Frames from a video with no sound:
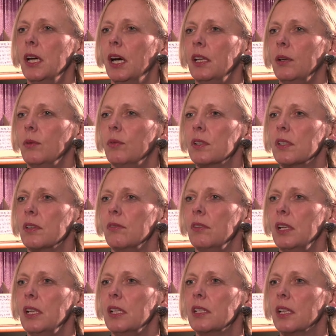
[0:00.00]
And it wasn't
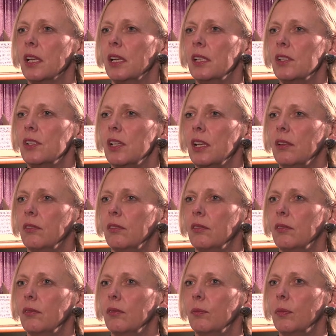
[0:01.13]
really until I actually
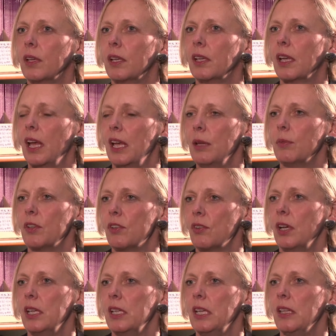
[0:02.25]
became a
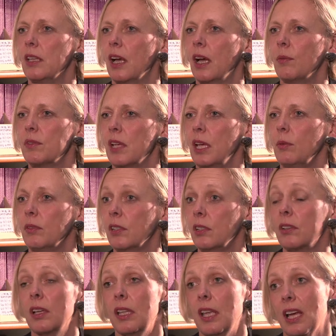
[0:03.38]
trainee that I was able to
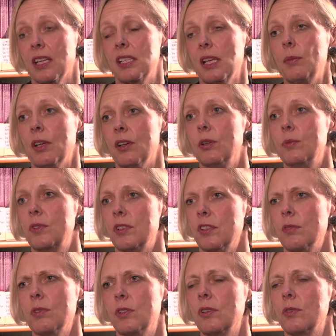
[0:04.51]
look at the academic
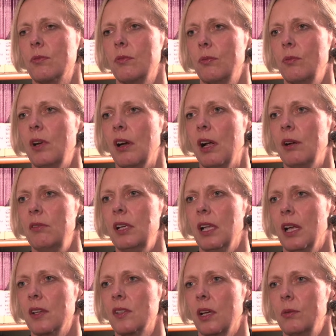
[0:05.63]
options, which is where I
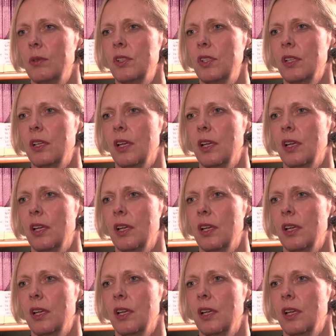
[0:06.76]
realised I wanted to